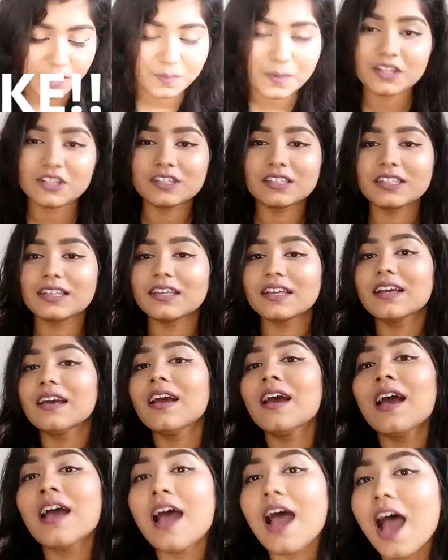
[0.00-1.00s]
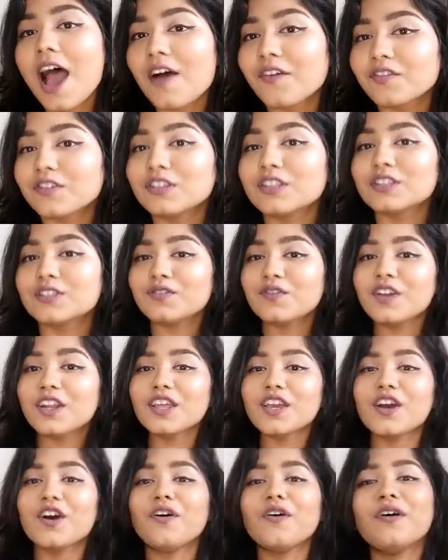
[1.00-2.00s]
especially after this
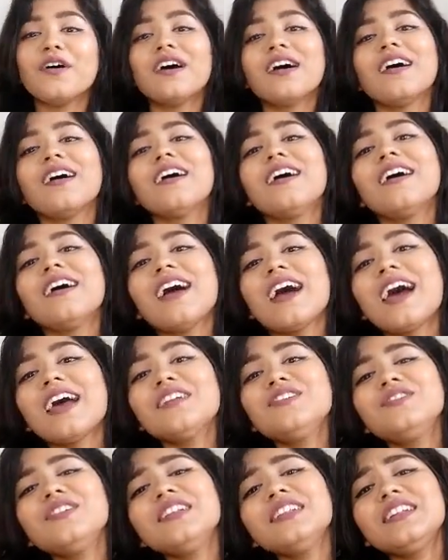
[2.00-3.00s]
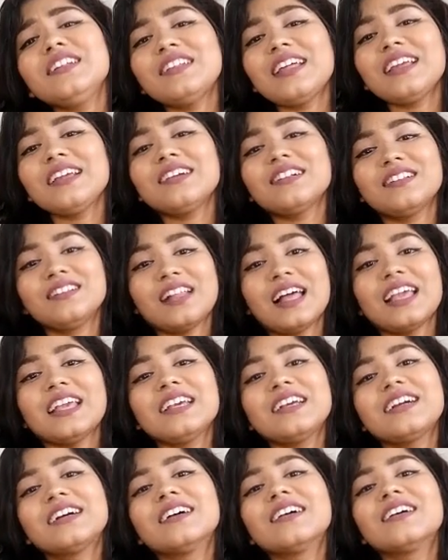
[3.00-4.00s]
video. I'd really like a
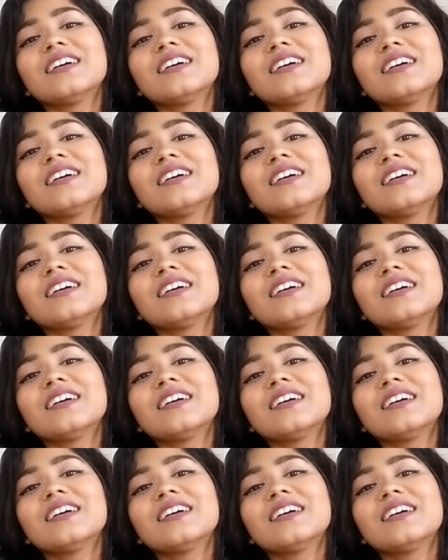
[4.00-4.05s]
like.